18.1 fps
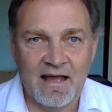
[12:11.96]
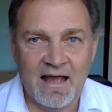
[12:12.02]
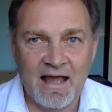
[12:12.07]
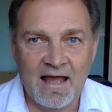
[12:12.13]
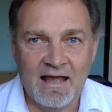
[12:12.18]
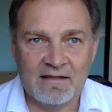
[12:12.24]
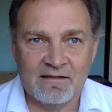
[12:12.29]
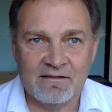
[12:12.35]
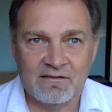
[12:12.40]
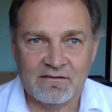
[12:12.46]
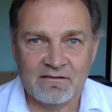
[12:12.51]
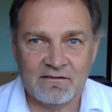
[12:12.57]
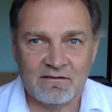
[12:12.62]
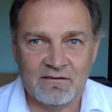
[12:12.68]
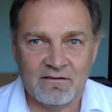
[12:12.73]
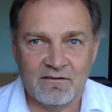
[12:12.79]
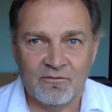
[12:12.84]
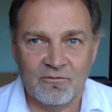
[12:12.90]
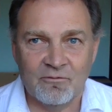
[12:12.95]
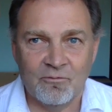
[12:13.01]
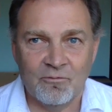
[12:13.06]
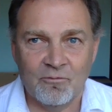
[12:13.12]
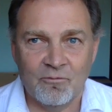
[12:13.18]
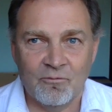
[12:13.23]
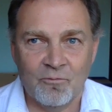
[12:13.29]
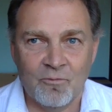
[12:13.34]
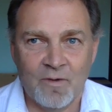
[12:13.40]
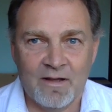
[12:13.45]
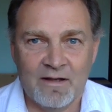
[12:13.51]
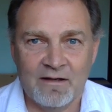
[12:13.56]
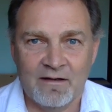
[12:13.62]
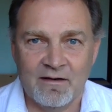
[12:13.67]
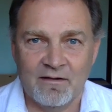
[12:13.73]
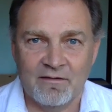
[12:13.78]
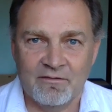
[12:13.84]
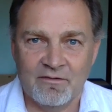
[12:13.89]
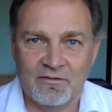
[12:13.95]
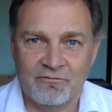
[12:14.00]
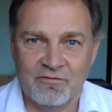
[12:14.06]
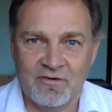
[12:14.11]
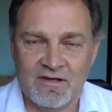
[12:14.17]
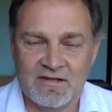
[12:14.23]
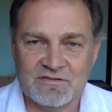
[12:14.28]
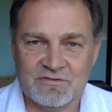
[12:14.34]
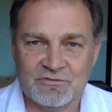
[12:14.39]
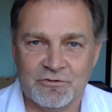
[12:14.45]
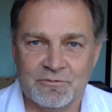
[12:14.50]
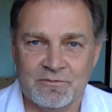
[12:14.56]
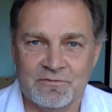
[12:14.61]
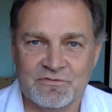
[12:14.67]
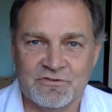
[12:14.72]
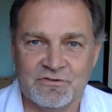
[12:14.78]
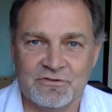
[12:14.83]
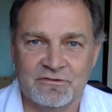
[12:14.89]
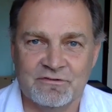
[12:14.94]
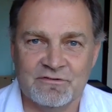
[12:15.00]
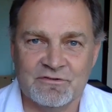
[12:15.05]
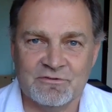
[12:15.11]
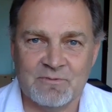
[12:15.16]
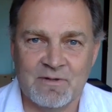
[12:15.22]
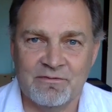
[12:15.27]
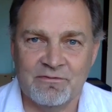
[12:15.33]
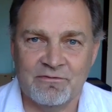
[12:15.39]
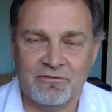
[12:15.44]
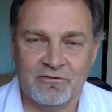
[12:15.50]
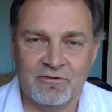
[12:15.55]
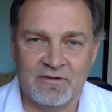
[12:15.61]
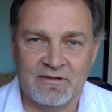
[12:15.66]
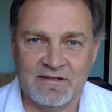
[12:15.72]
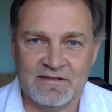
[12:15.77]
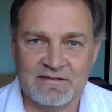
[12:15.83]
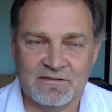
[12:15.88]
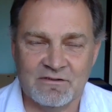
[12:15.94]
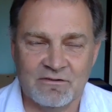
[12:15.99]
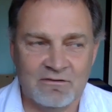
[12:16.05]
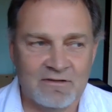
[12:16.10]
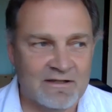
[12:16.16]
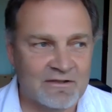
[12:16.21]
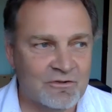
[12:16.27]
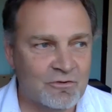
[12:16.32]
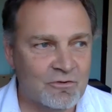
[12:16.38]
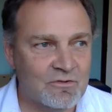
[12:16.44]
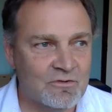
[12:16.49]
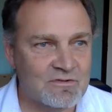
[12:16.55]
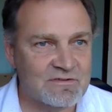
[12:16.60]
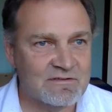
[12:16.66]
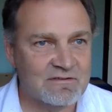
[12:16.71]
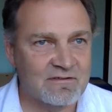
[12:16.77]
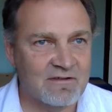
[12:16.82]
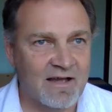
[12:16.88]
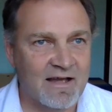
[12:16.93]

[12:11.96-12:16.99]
And when the first group of students went through it, it's an online course,